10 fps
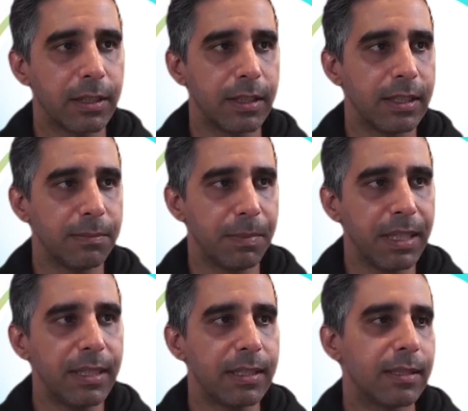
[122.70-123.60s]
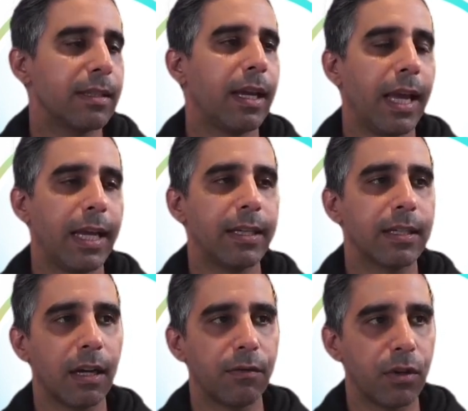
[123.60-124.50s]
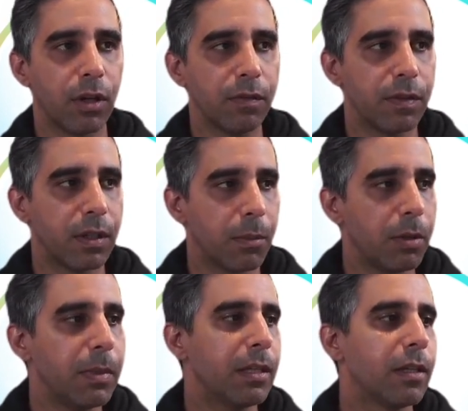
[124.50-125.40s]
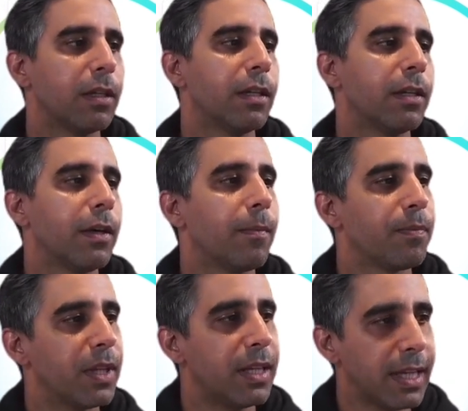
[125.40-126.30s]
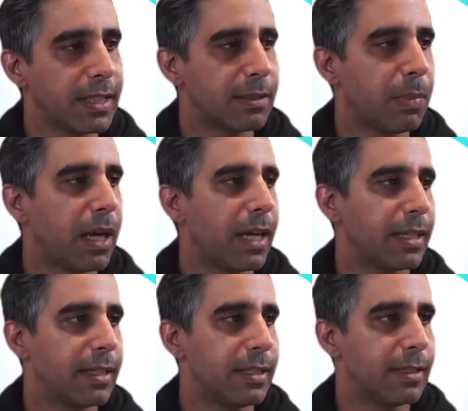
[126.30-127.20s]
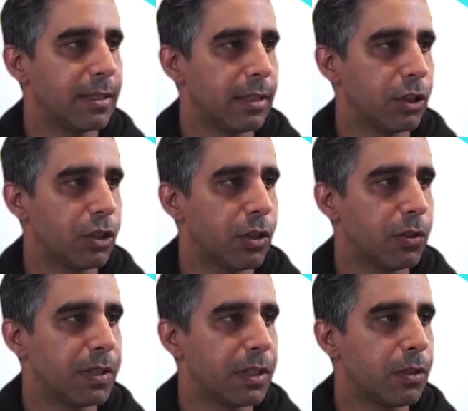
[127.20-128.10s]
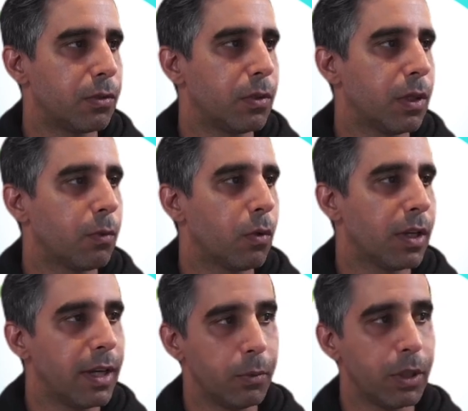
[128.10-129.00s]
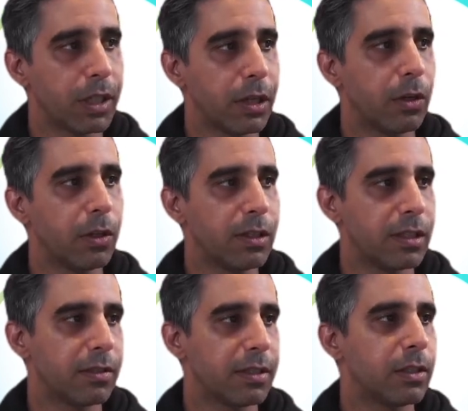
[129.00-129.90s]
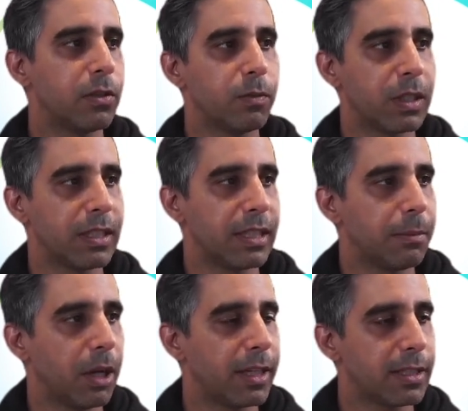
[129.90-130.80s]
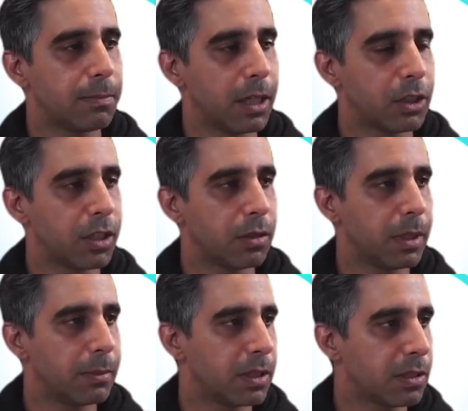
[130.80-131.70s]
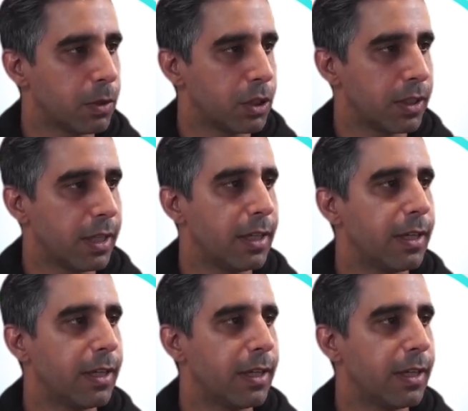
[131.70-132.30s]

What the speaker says: this piece and cover it off in a moment. The next part is it shows you what network you're on. So soon when you see Binance Smart Chain, you'll be able to switch there.